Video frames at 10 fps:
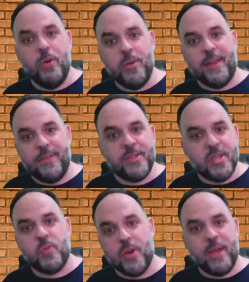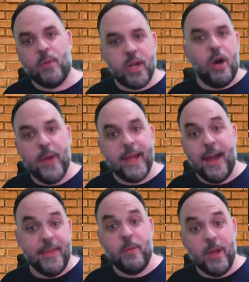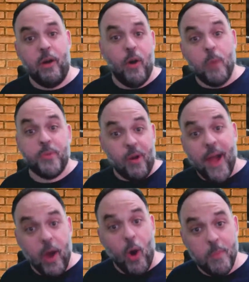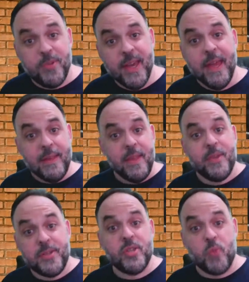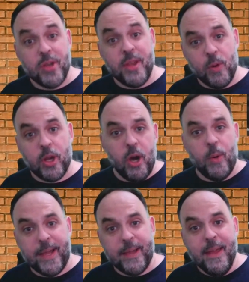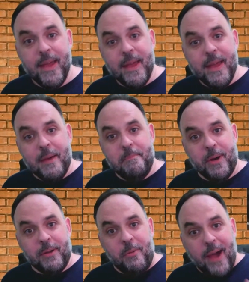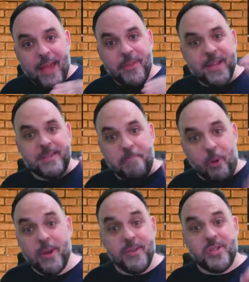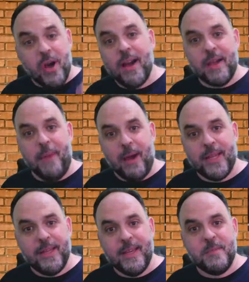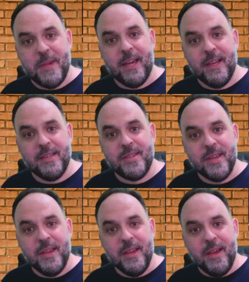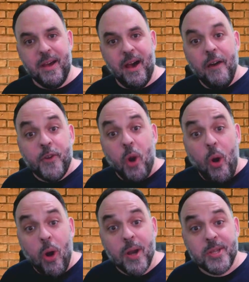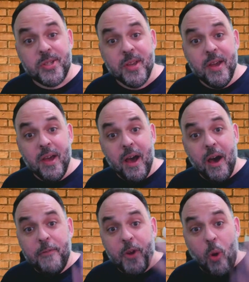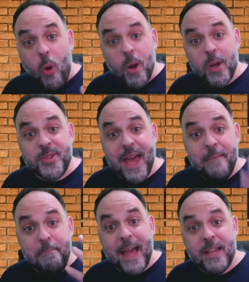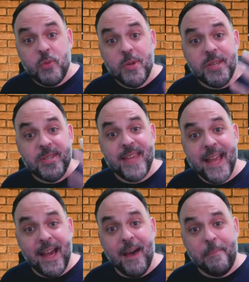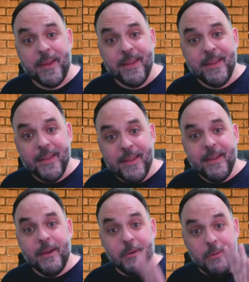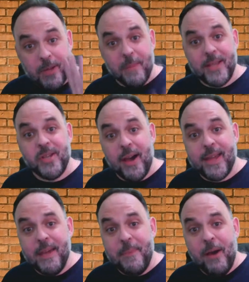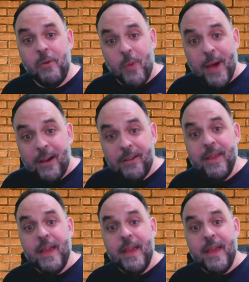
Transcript: that this is where they were going. I think we all hoped, or I hoped, that this is where they were going. But why I think it's important to talk about it is because, of course, that match was a setup. What am I talking about? Well,